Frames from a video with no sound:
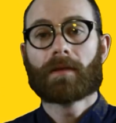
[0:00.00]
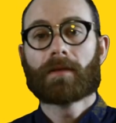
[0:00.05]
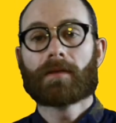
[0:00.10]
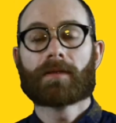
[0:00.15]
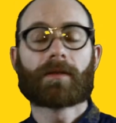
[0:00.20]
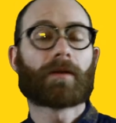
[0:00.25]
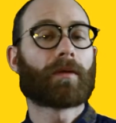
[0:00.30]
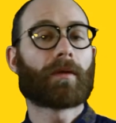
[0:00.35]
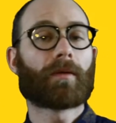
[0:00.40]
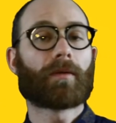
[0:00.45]

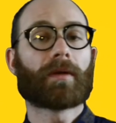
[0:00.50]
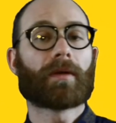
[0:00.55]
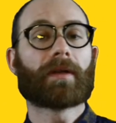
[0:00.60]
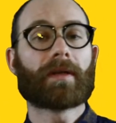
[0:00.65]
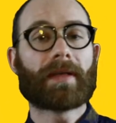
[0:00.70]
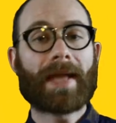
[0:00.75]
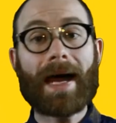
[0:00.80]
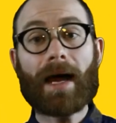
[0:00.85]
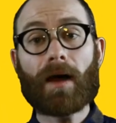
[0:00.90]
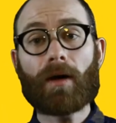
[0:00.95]
So
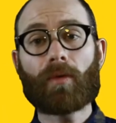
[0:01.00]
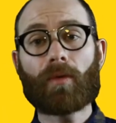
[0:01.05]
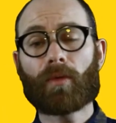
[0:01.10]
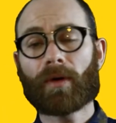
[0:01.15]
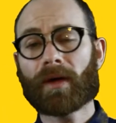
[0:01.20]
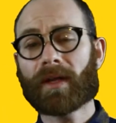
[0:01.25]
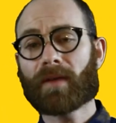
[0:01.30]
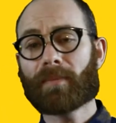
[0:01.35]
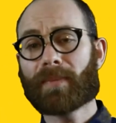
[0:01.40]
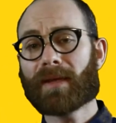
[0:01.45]
now
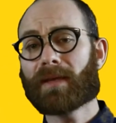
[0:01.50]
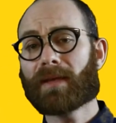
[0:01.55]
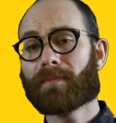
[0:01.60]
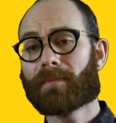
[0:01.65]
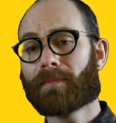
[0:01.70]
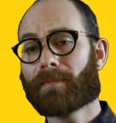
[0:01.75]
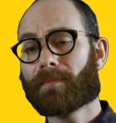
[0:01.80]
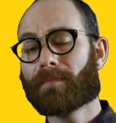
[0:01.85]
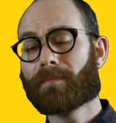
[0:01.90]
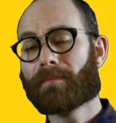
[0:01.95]
we're going to be
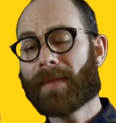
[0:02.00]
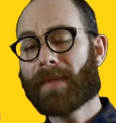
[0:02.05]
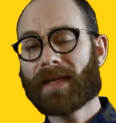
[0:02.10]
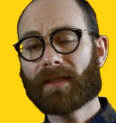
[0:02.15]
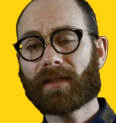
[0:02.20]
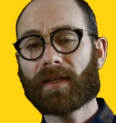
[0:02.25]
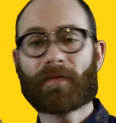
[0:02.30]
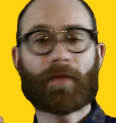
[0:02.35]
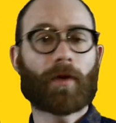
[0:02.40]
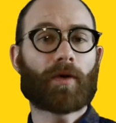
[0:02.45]

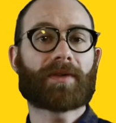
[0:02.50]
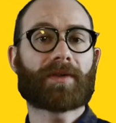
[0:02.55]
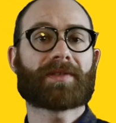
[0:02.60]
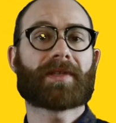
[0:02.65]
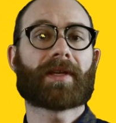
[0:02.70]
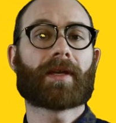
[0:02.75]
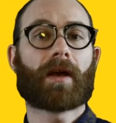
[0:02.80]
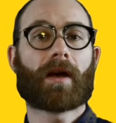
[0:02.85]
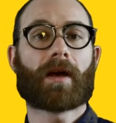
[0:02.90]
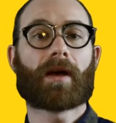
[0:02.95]
mainly
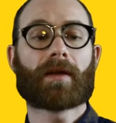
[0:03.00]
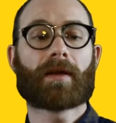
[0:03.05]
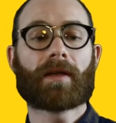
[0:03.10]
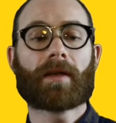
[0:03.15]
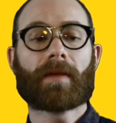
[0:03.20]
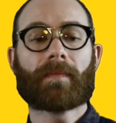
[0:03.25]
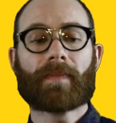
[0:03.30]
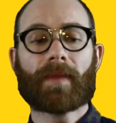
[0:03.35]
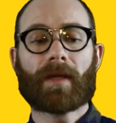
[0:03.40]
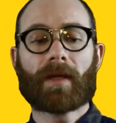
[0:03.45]
focusing
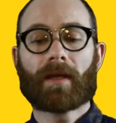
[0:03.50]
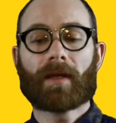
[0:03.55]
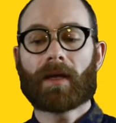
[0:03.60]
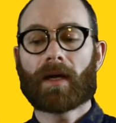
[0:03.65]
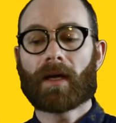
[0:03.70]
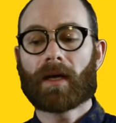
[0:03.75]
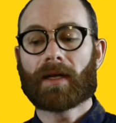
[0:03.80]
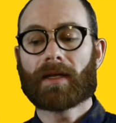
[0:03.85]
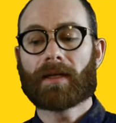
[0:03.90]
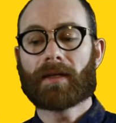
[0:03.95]
on
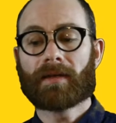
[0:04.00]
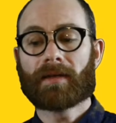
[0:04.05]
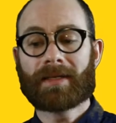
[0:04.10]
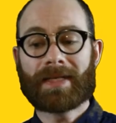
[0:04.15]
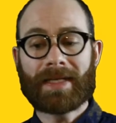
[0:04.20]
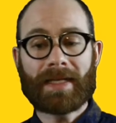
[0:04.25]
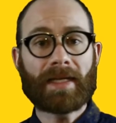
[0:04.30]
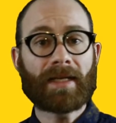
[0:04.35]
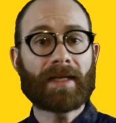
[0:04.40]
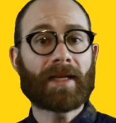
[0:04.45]

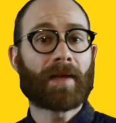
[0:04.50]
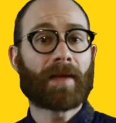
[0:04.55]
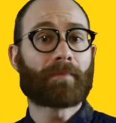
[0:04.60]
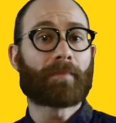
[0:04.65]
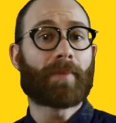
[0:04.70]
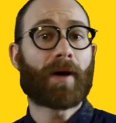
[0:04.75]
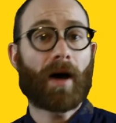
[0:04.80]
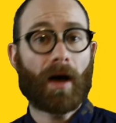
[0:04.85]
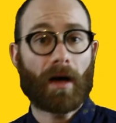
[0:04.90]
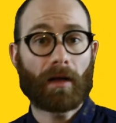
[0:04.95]
Dean and
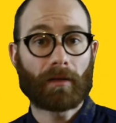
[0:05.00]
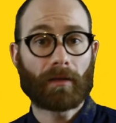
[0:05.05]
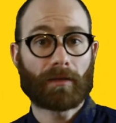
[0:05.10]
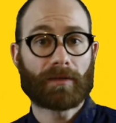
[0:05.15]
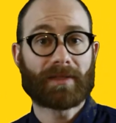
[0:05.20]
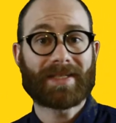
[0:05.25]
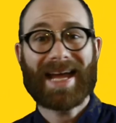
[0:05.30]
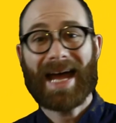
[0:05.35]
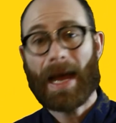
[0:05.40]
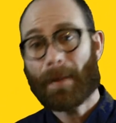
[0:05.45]

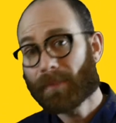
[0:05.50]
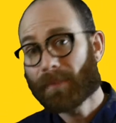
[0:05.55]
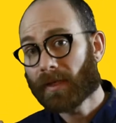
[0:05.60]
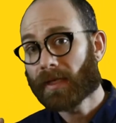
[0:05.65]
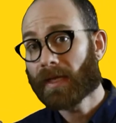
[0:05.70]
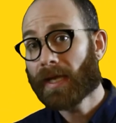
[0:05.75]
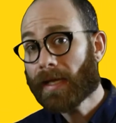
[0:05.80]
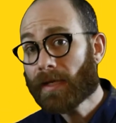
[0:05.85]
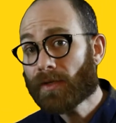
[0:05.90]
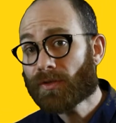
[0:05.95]
Pollard's
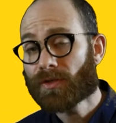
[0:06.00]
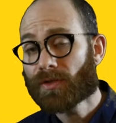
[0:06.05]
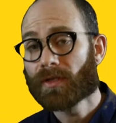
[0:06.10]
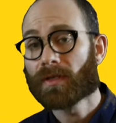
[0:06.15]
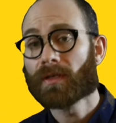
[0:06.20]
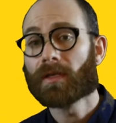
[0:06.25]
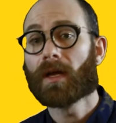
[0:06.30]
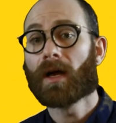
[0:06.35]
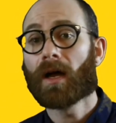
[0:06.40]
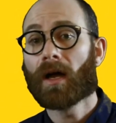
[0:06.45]

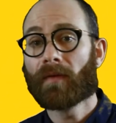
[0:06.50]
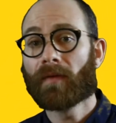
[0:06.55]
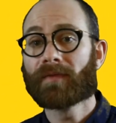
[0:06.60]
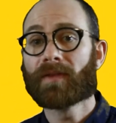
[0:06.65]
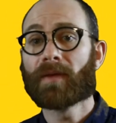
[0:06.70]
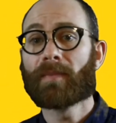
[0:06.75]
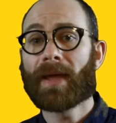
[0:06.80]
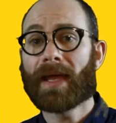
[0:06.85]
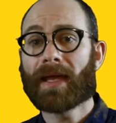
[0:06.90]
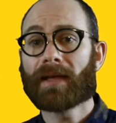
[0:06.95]
application of
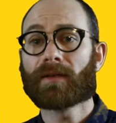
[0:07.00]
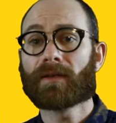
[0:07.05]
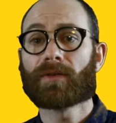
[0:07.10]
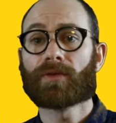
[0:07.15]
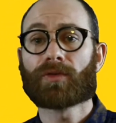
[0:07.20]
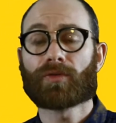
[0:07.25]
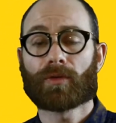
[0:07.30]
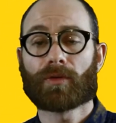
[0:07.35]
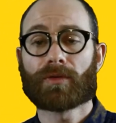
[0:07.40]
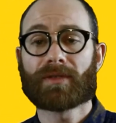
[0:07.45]
demand
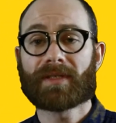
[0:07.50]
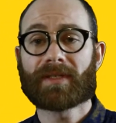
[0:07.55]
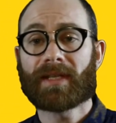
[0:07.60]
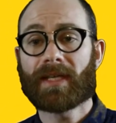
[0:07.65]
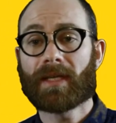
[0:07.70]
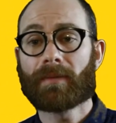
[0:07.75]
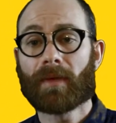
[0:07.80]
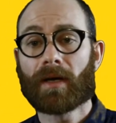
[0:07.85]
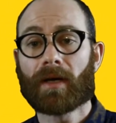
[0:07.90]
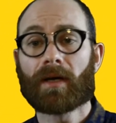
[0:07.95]
control
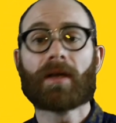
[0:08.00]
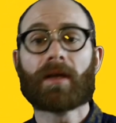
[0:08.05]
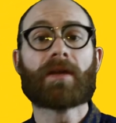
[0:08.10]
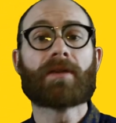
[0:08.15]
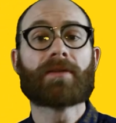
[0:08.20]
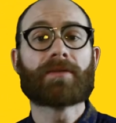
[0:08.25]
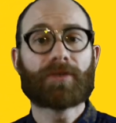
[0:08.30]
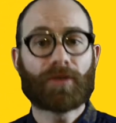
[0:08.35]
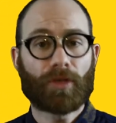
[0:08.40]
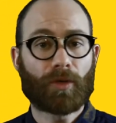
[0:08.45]
schema
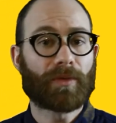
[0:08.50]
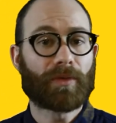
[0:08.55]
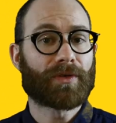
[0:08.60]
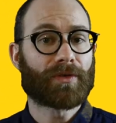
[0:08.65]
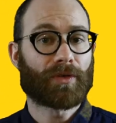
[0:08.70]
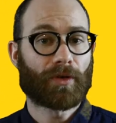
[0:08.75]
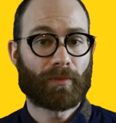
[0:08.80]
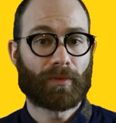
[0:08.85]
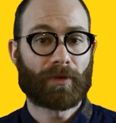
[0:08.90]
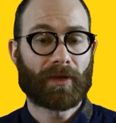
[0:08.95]
to
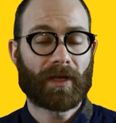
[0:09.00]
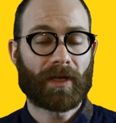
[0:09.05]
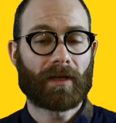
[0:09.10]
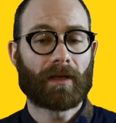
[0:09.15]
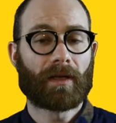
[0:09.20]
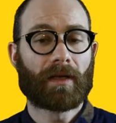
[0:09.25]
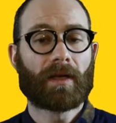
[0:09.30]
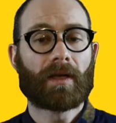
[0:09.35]
interpreting.